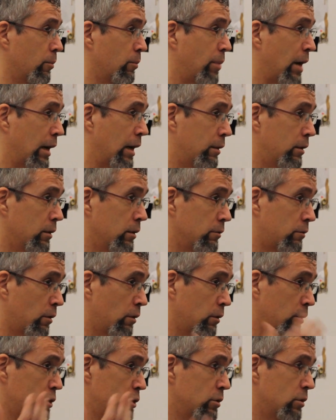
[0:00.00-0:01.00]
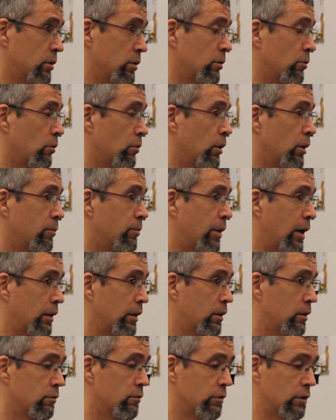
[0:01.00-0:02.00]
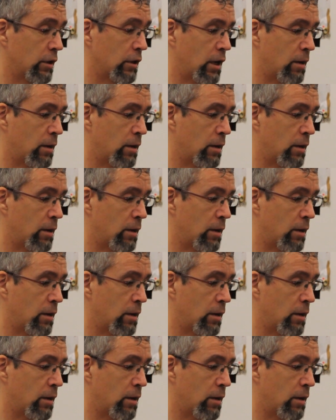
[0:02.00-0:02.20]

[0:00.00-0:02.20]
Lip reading: party and traditional ruling party of the